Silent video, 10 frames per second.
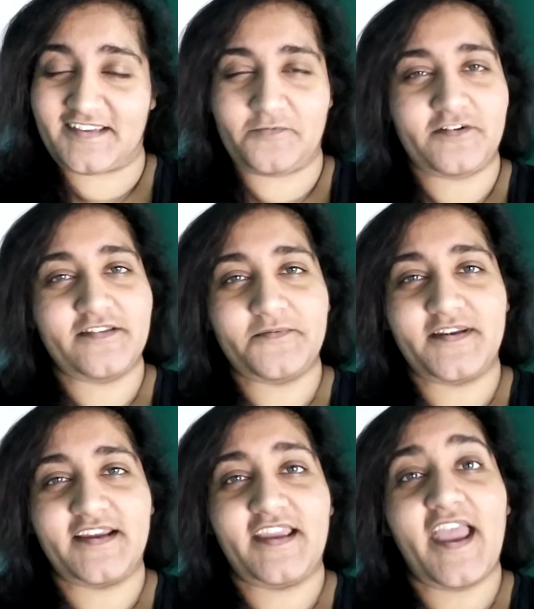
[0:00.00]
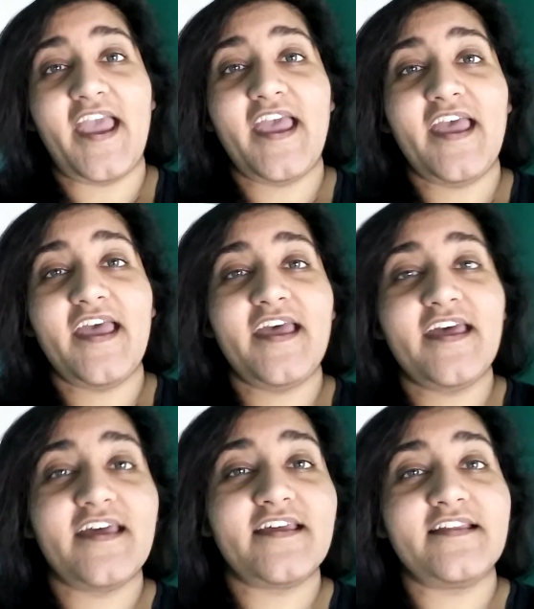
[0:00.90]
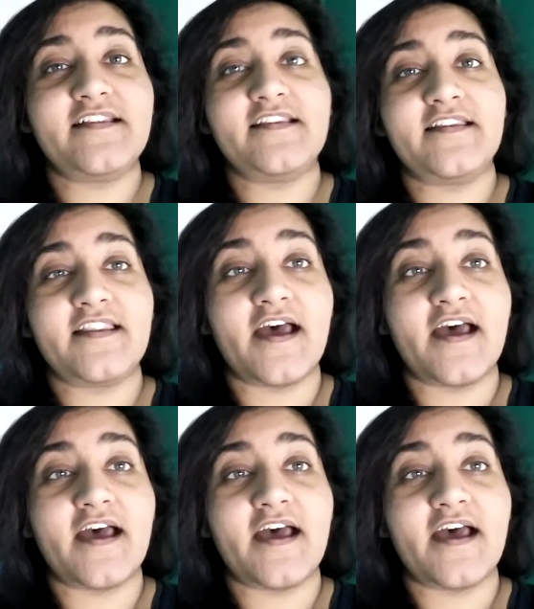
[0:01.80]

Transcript: keep transmitting, and